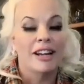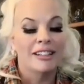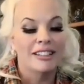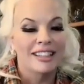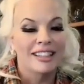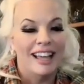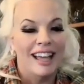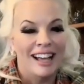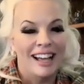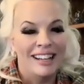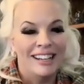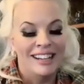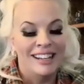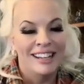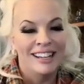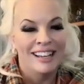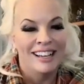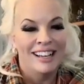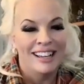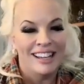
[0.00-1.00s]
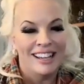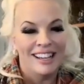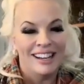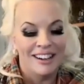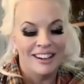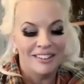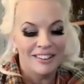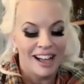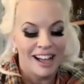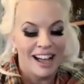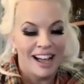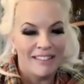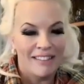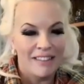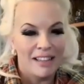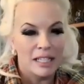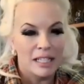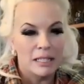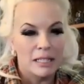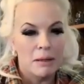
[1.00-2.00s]
clan, had
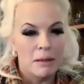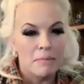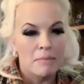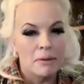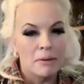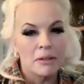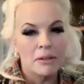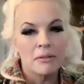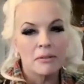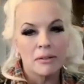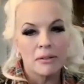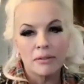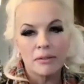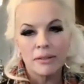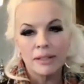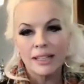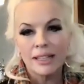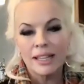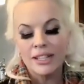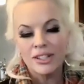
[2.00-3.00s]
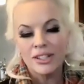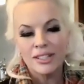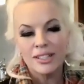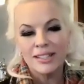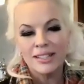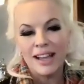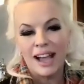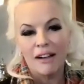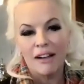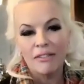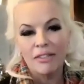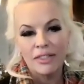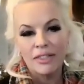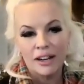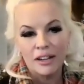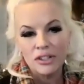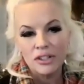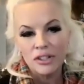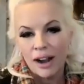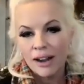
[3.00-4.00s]
these people who were really just out
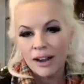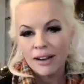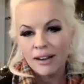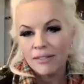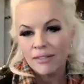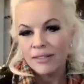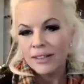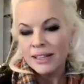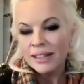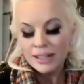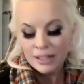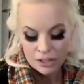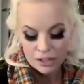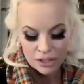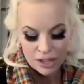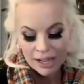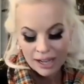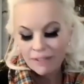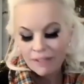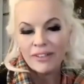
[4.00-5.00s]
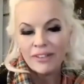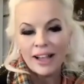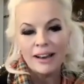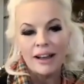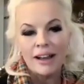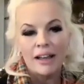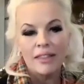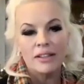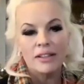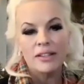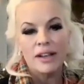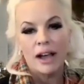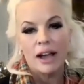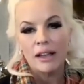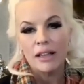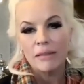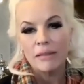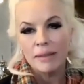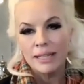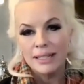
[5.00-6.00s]
there trying to find all the
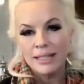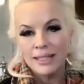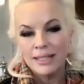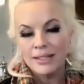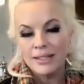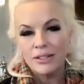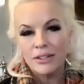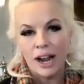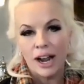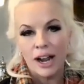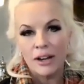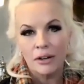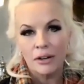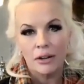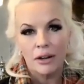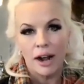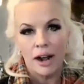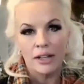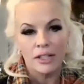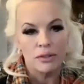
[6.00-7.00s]
documents, trying to cross